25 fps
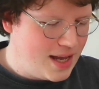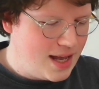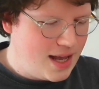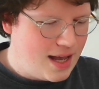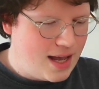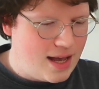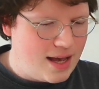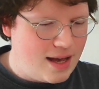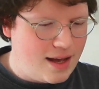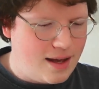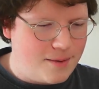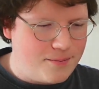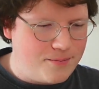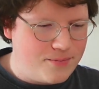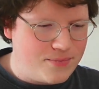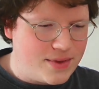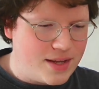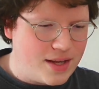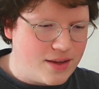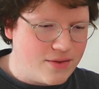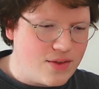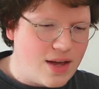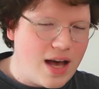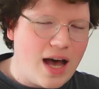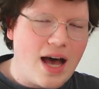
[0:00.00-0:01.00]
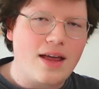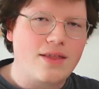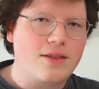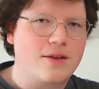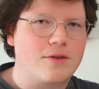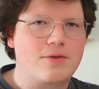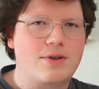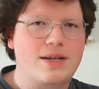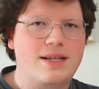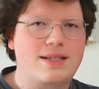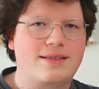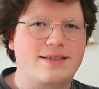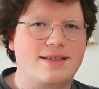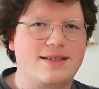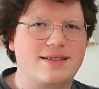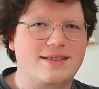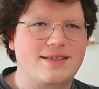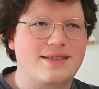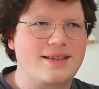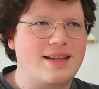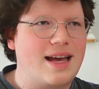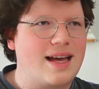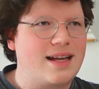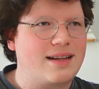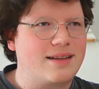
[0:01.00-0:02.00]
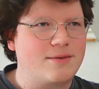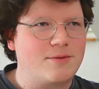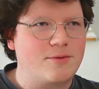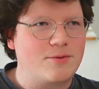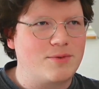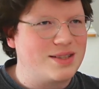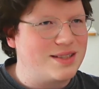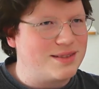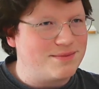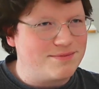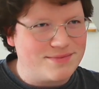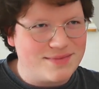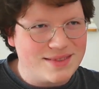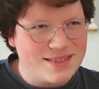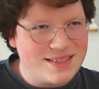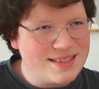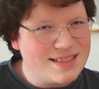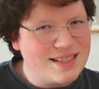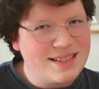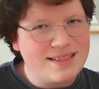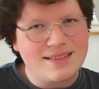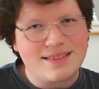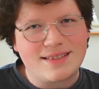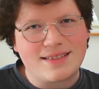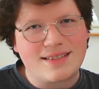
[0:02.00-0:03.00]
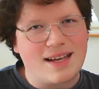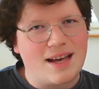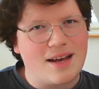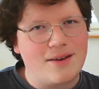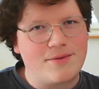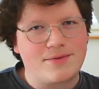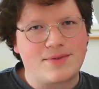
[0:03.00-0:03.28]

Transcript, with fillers: Um, the other reason is that, well, since I've